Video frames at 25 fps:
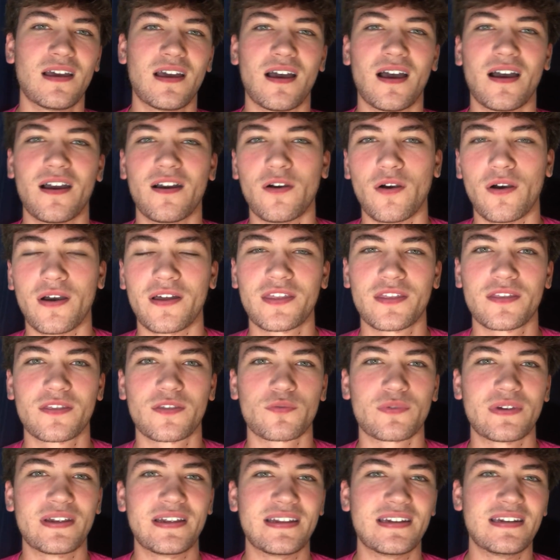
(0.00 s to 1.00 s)
a
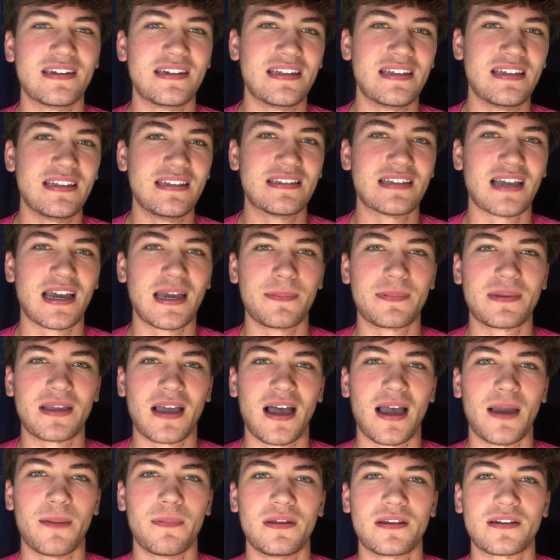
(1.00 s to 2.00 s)
3-and-D type
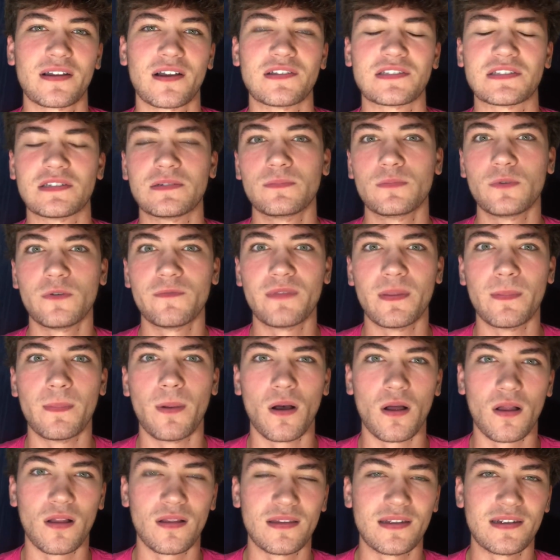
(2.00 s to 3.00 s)
guy, but he could also move the
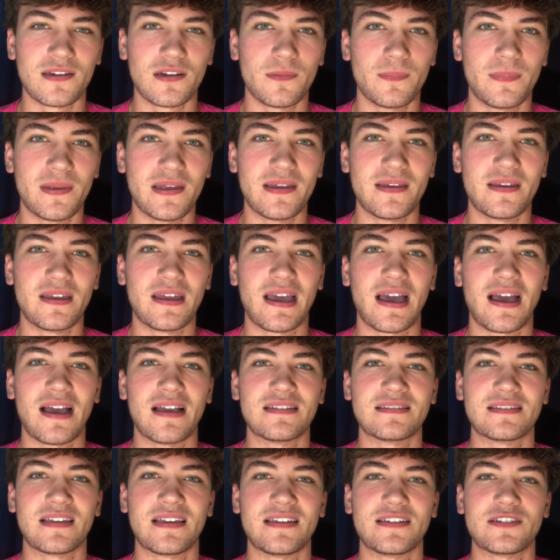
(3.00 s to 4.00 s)
ball a little bit
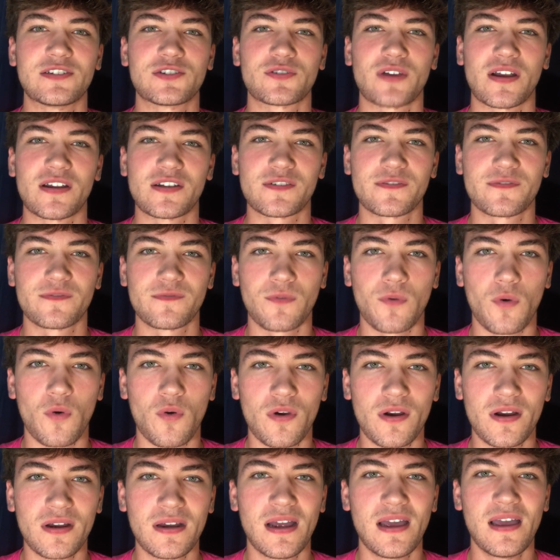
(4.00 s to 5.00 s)
as a stretch
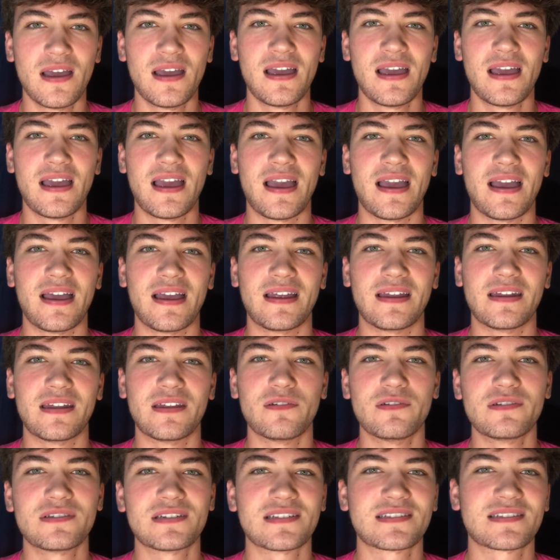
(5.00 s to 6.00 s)
4, and it
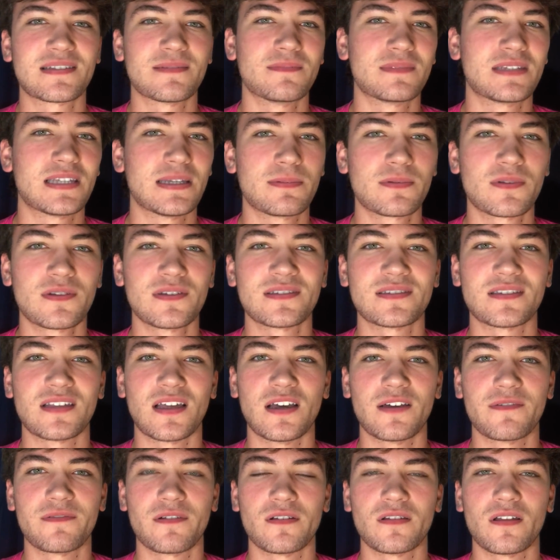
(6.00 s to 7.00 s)
was just some typical
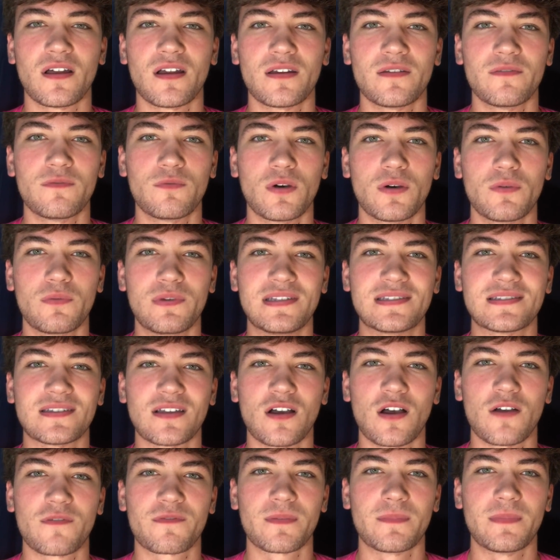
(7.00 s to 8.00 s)
stuff, a lot of what we
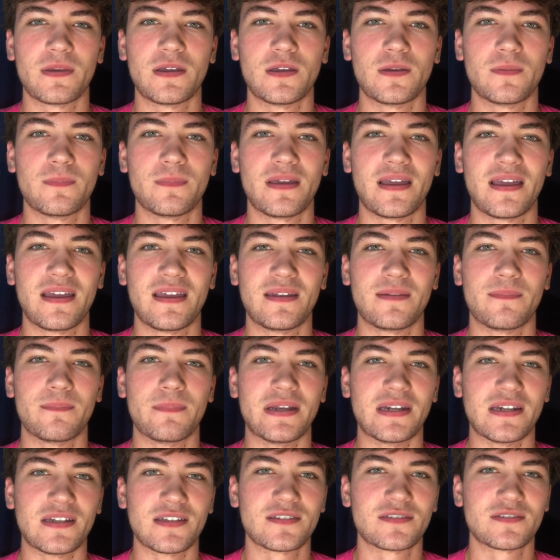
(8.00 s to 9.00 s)
saw from him in
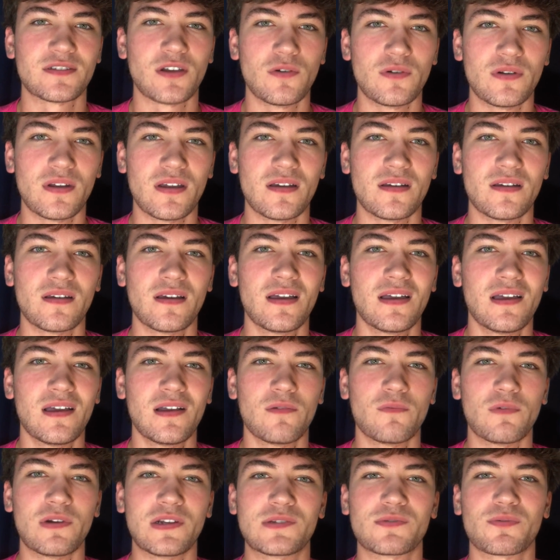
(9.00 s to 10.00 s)
Minnesota,
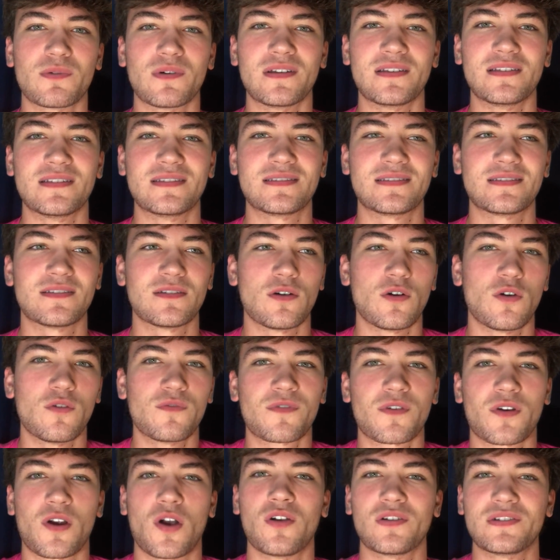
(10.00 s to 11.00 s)
which was
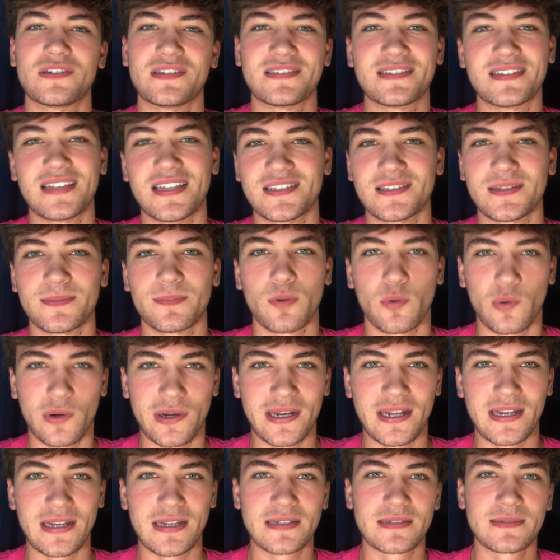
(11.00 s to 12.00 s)
overall just
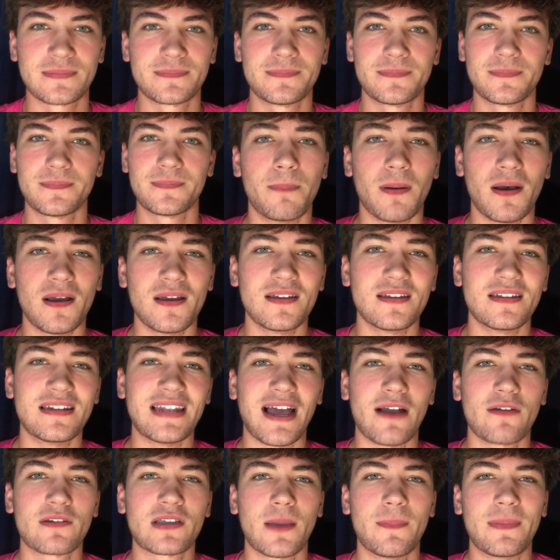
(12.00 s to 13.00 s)
disappointing. But
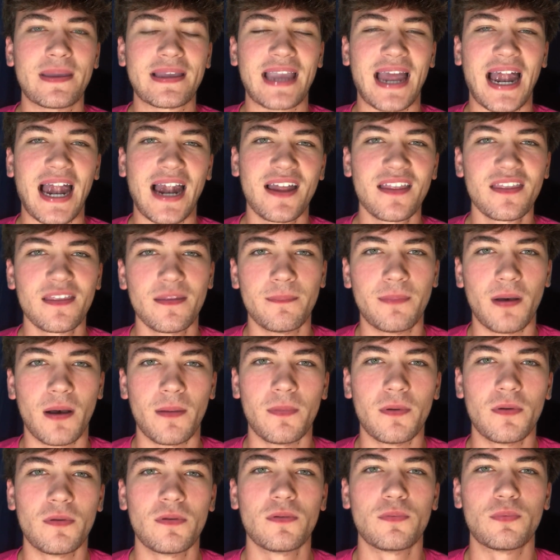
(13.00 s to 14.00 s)
now coming out of the
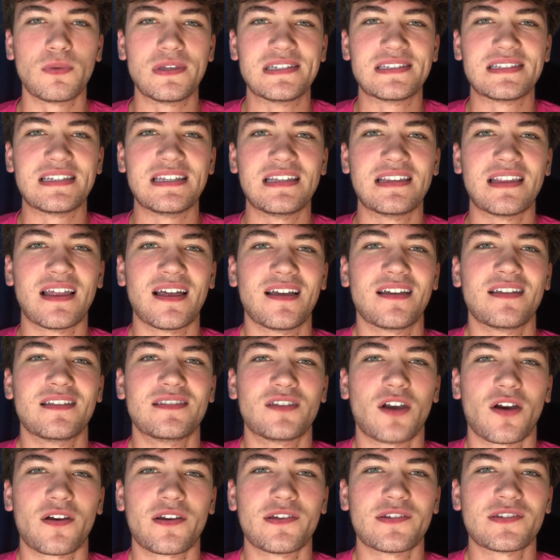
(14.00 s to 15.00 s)
bubble, we see that
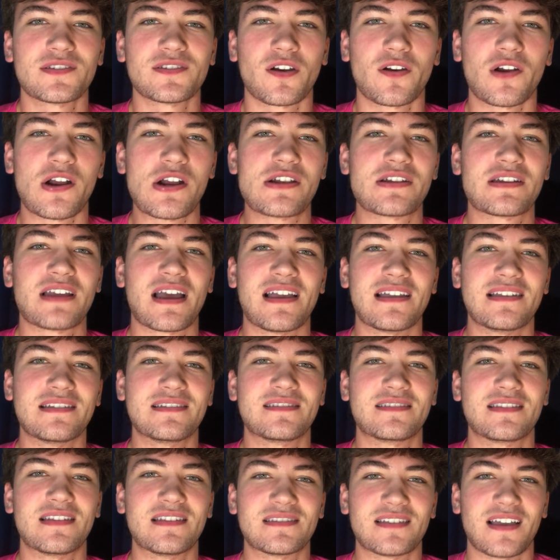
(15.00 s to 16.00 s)
Dario Saric
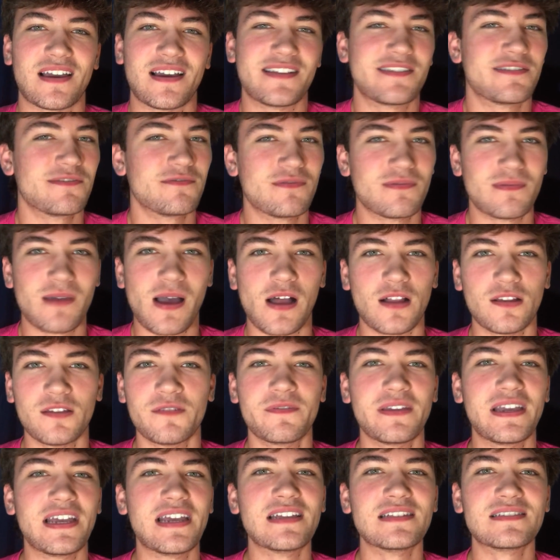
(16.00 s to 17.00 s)
has decided to
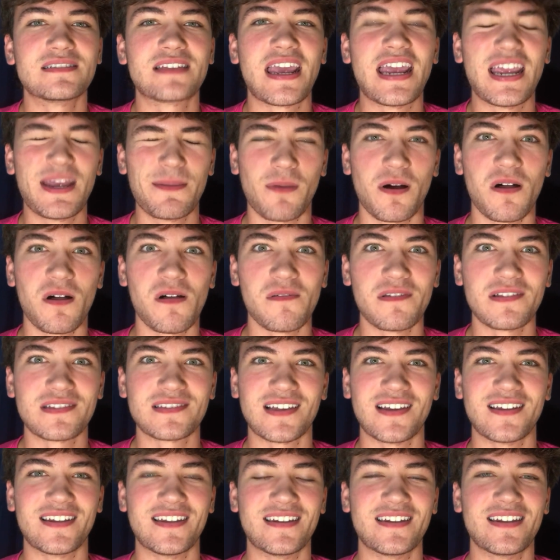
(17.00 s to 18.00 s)
elevate his game all of a
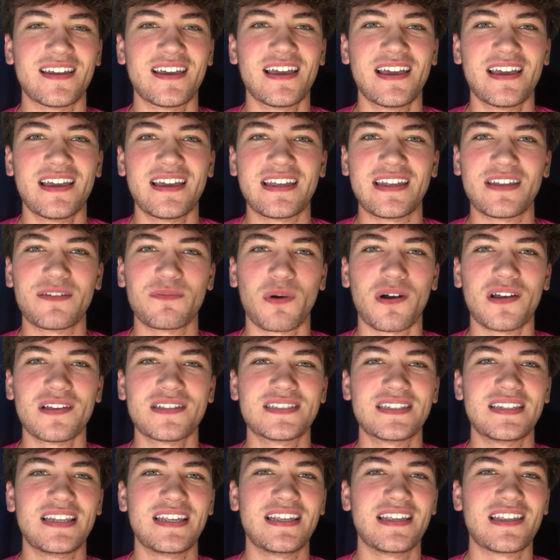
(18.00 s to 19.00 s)
sudden. He
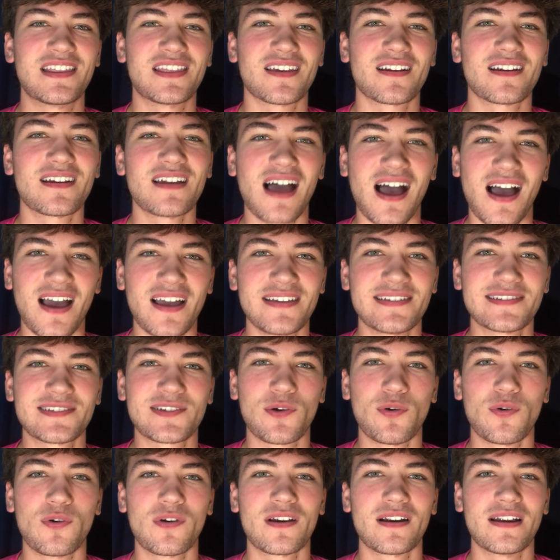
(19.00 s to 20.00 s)
was the 3rd highest
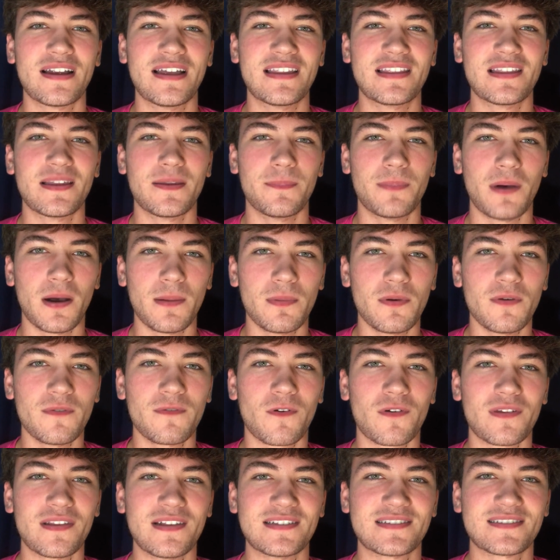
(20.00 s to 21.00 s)
scorer in the bubble
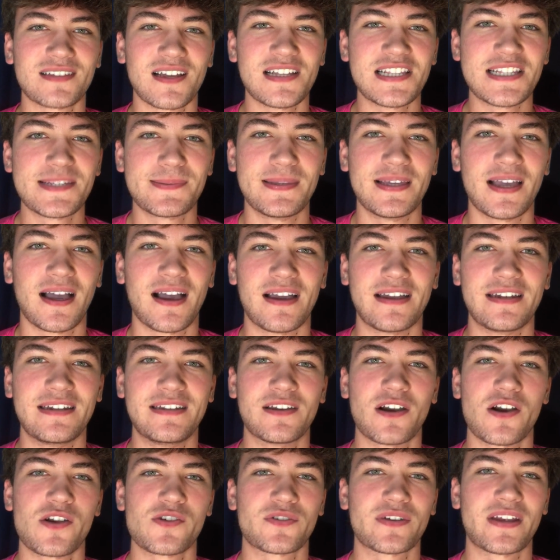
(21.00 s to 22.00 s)
for the Suns behind
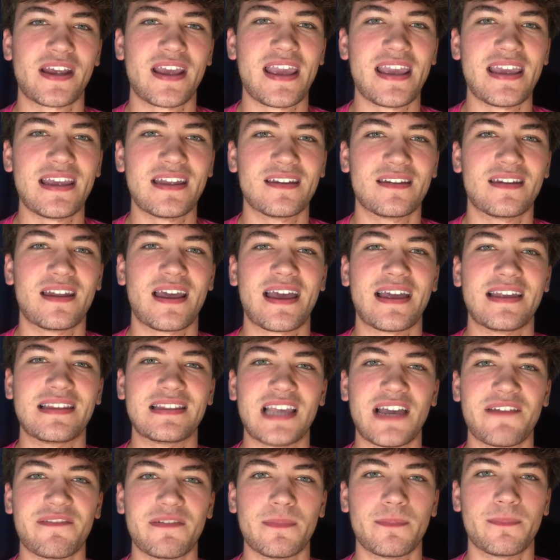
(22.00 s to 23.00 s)
DeAndre Ayton and
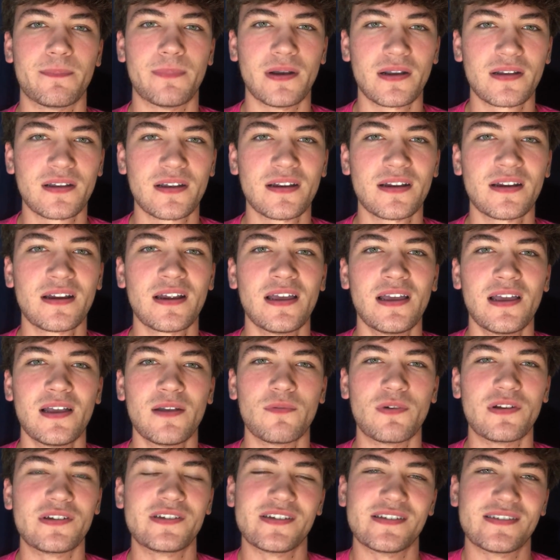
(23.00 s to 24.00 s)
Devin Booker,
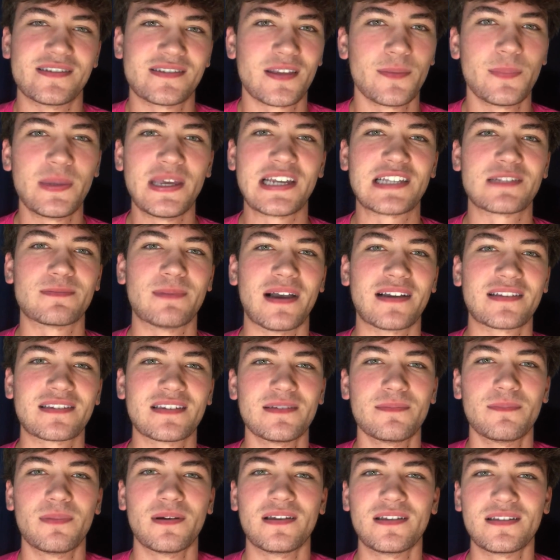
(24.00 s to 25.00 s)
which is to be
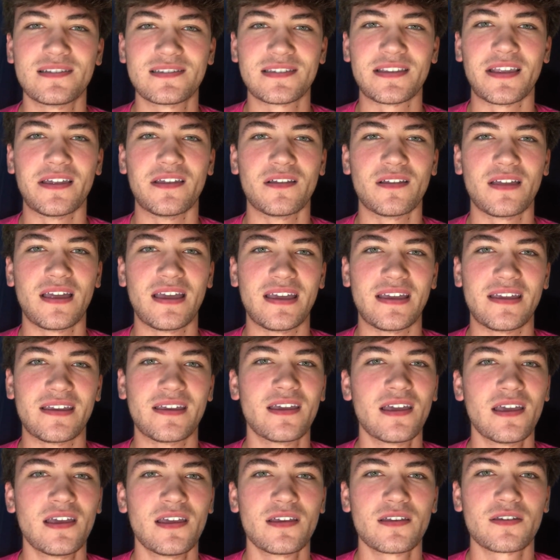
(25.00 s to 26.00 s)
expected, but still a
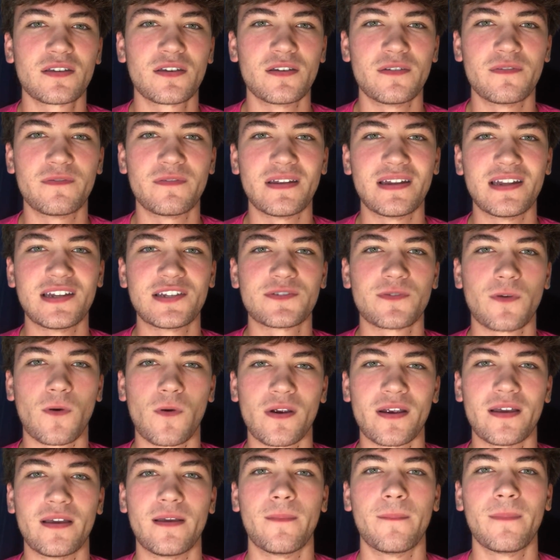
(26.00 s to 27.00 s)
good finish
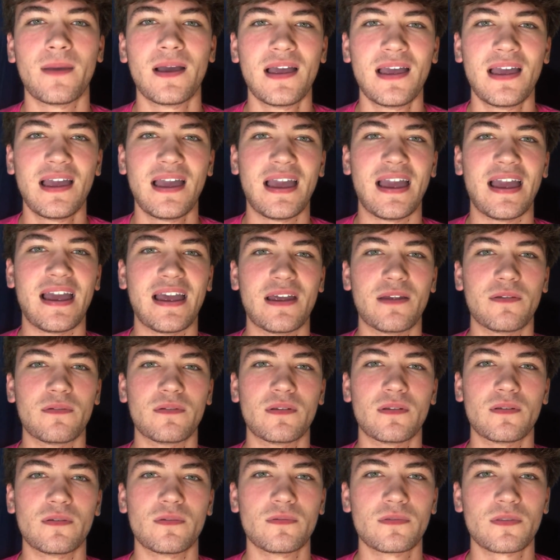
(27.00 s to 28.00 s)
for him.
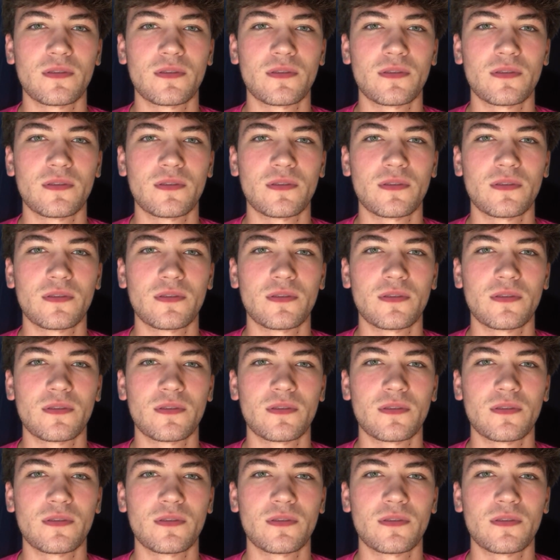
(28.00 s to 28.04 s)
And